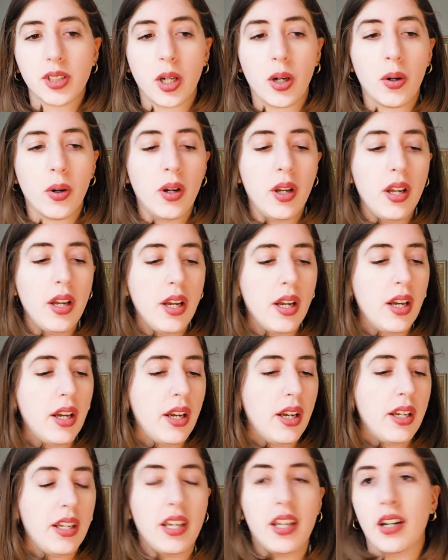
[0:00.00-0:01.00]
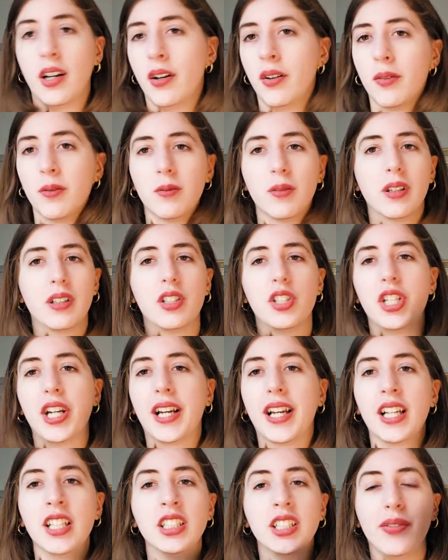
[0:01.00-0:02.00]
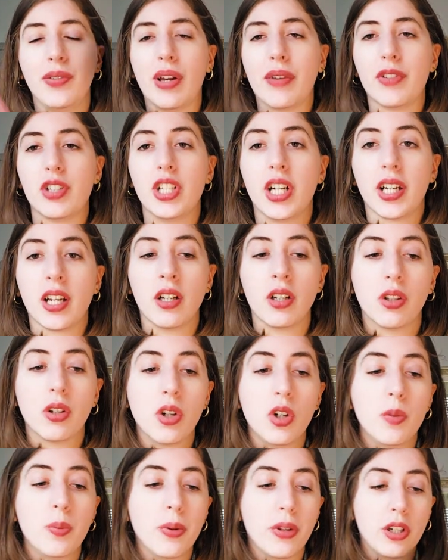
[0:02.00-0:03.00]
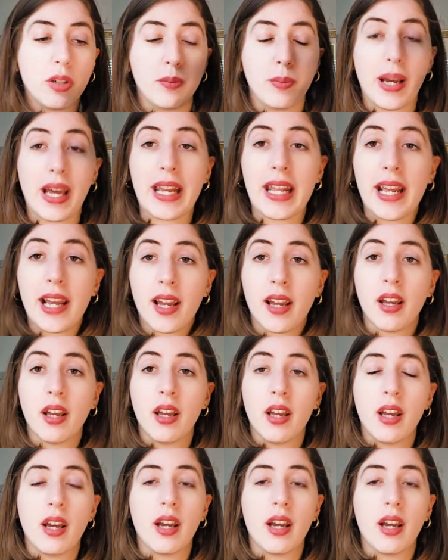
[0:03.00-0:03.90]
So, you know, chickens, if you have a chicken coop, their bedding,